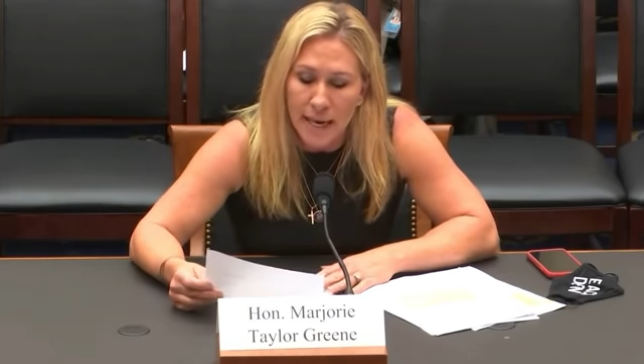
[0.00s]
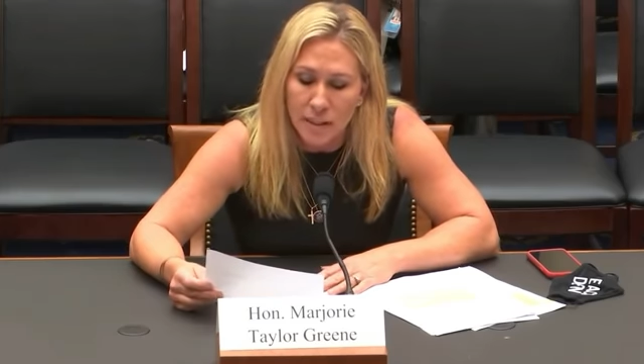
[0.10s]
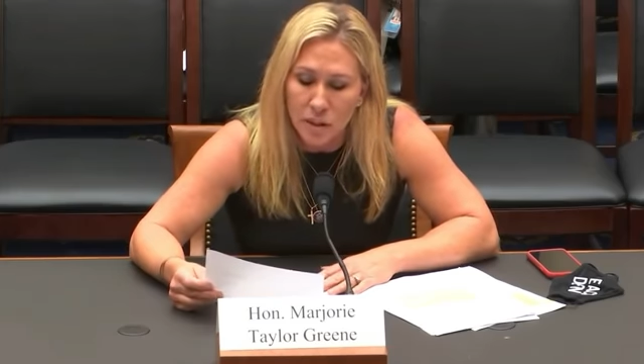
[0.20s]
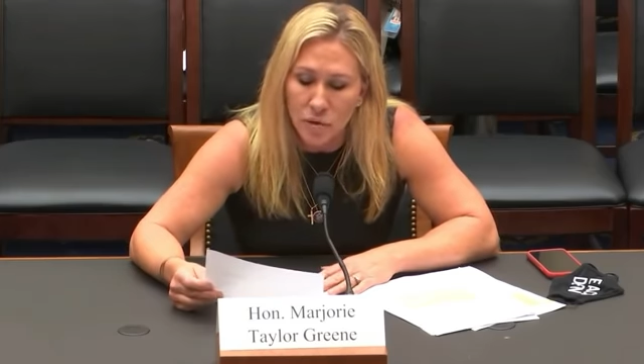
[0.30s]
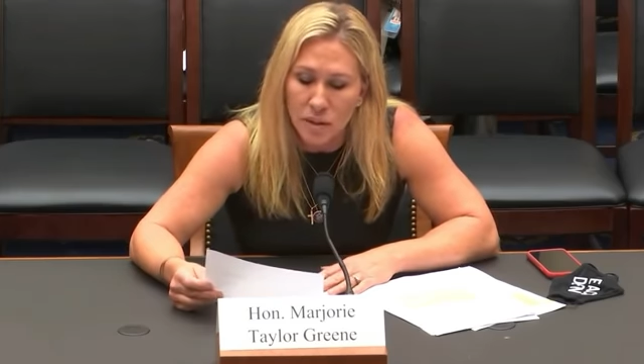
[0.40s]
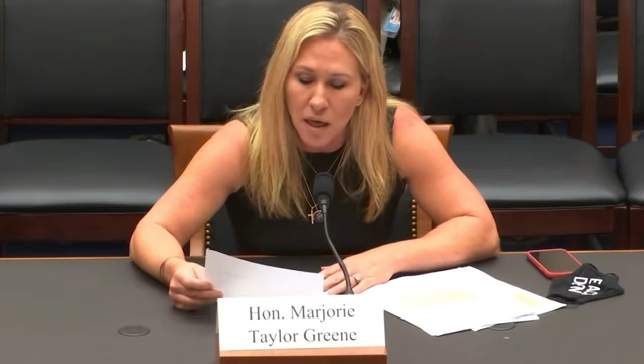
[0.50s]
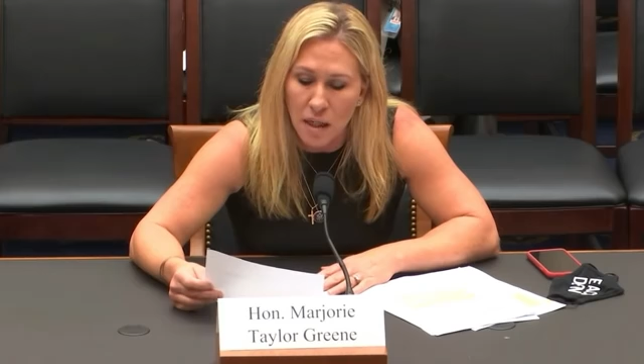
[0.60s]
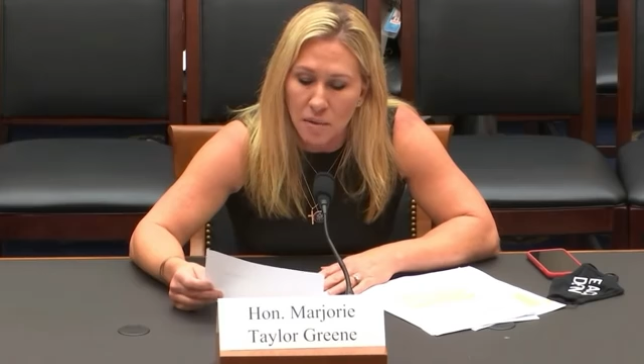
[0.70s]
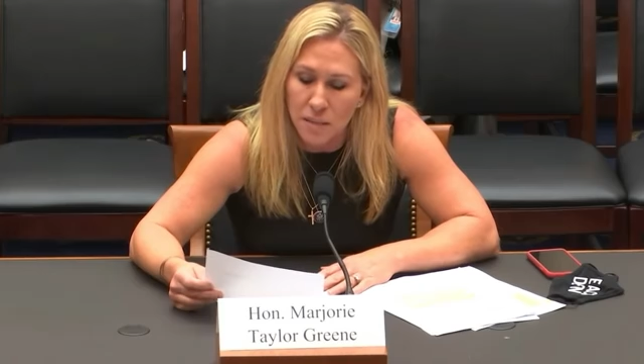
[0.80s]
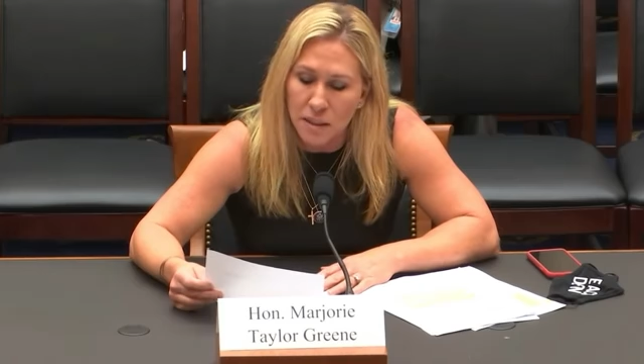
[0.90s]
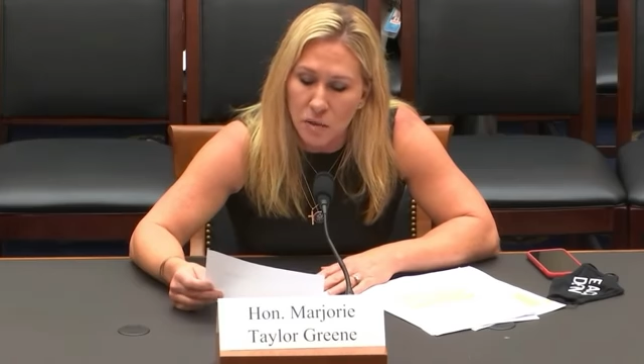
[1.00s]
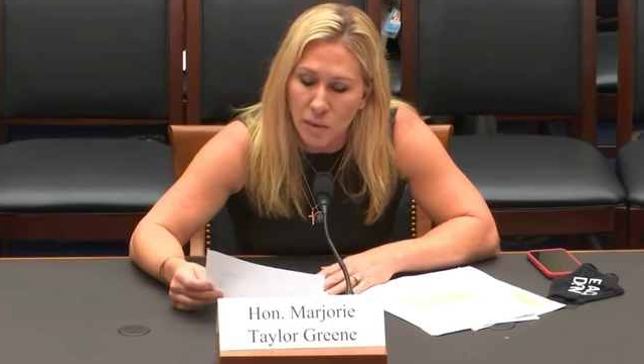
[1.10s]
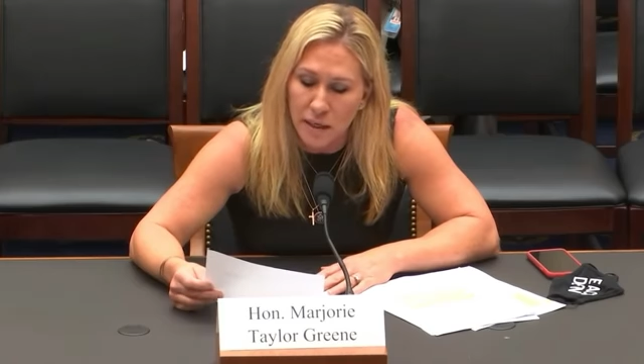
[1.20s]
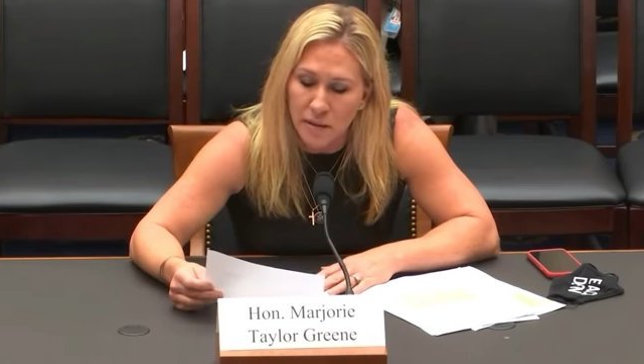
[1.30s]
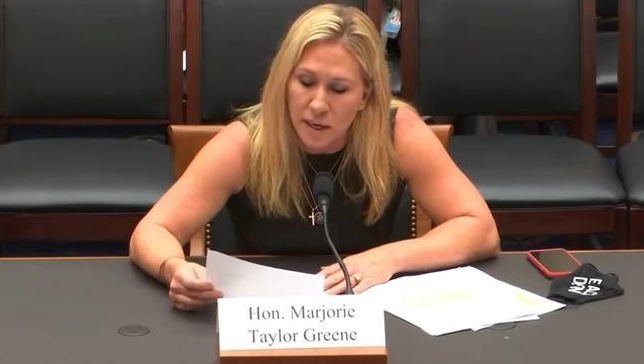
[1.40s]
"I do solemnly
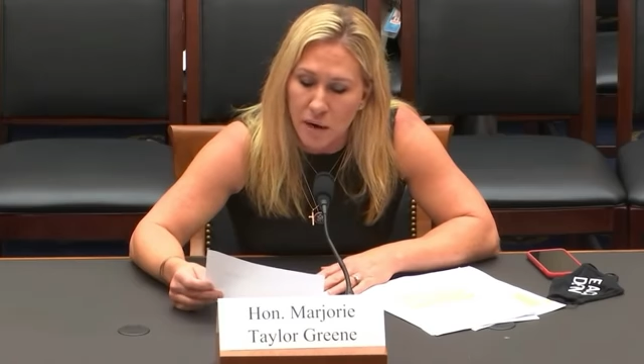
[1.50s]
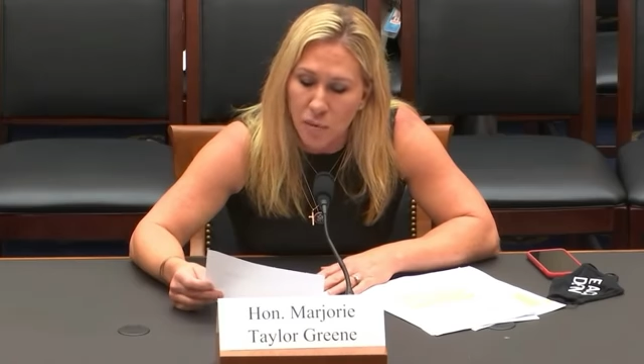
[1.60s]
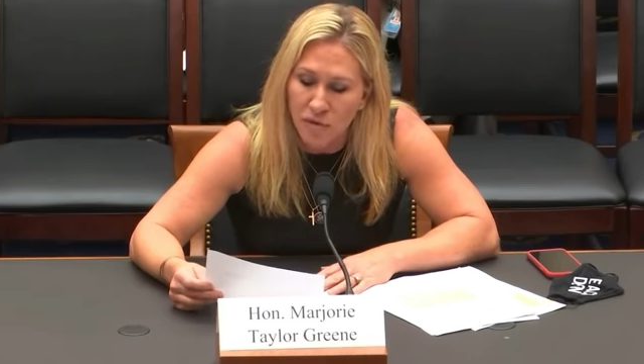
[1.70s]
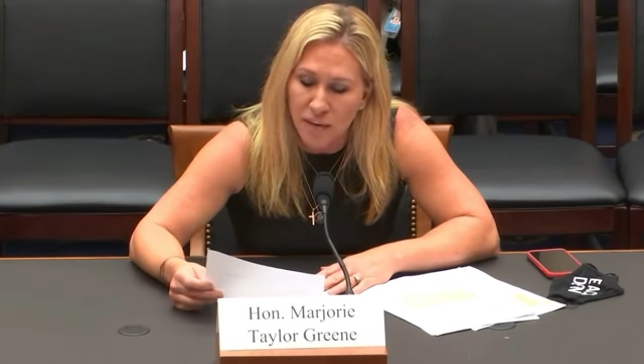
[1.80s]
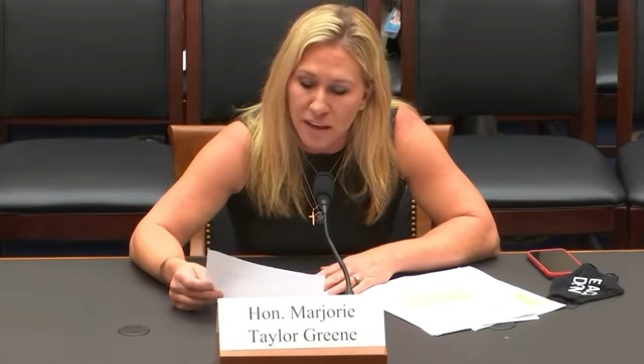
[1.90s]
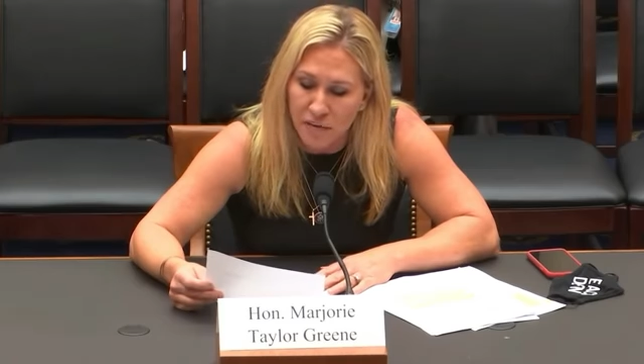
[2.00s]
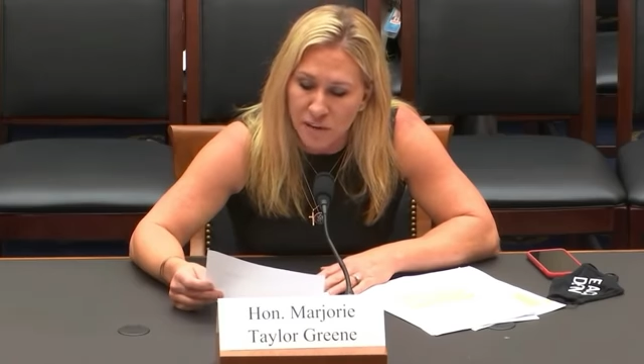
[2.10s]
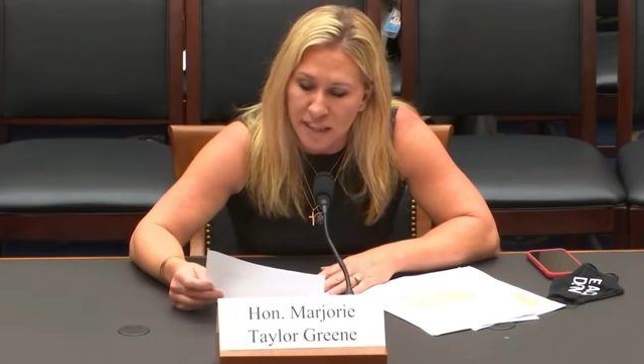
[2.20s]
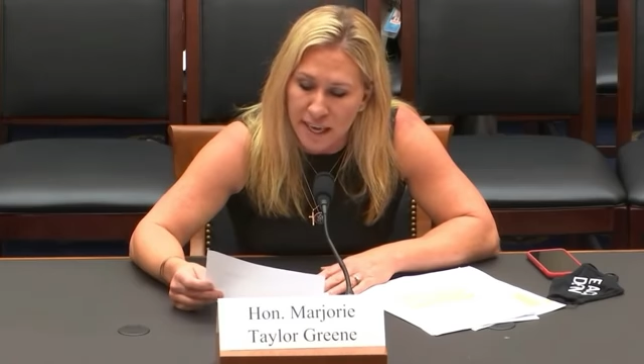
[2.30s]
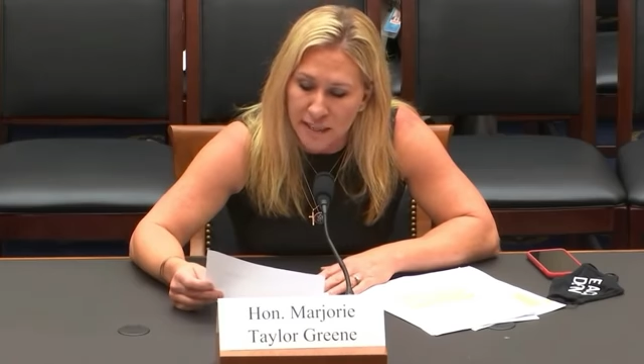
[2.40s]
swear that I will faithfully